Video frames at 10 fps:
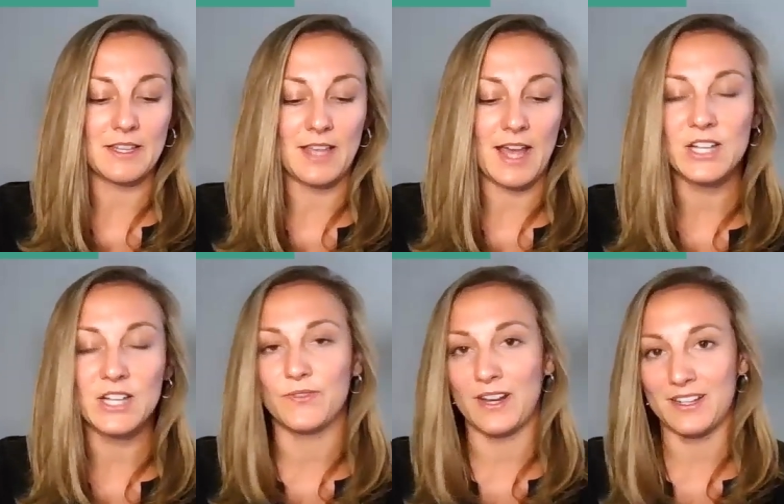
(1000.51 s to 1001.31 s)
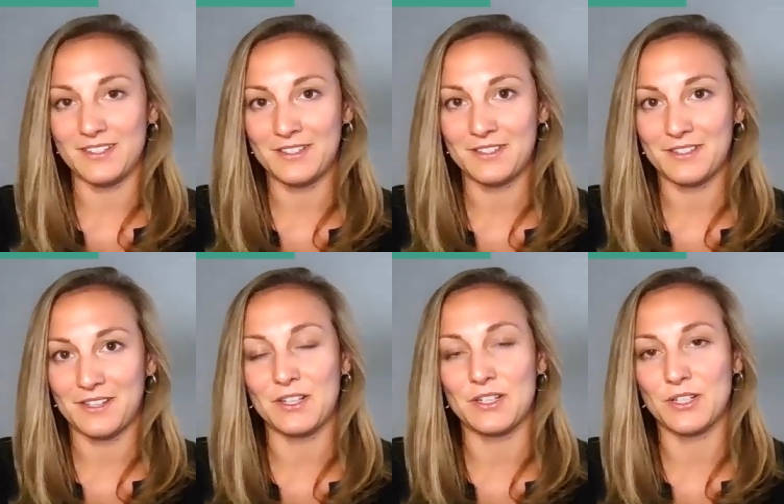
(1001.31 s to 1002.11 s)
the hedge funds
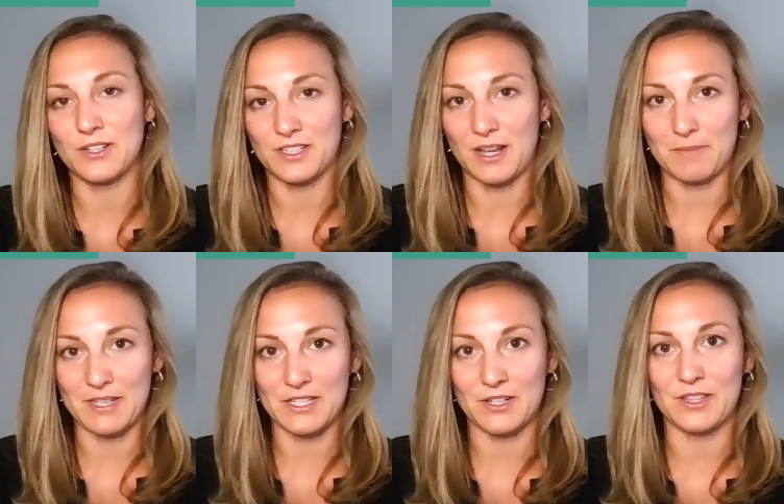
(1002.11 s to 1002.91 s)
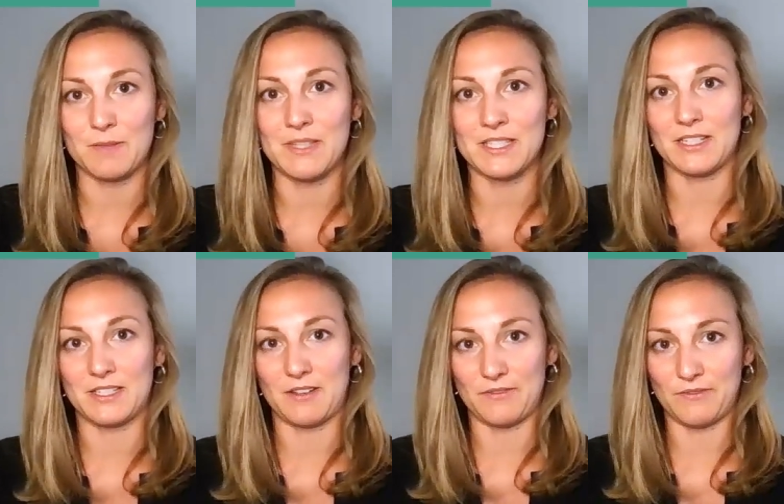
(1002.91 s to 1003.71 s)
and insurance companies are in the
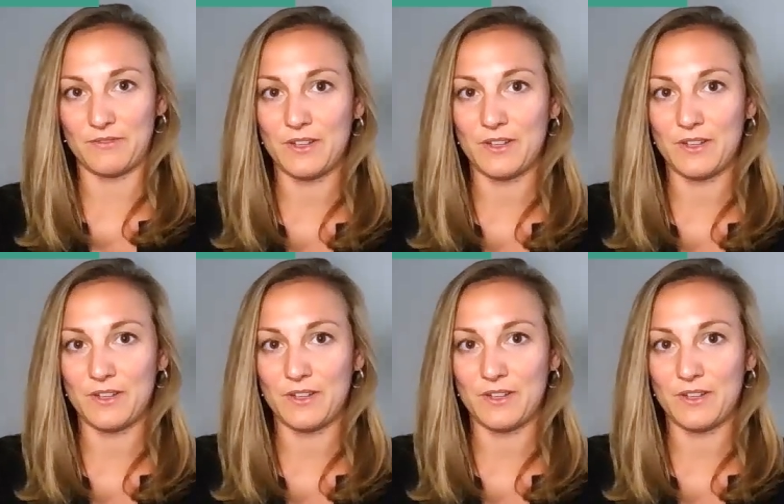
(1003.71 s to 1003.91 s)
business of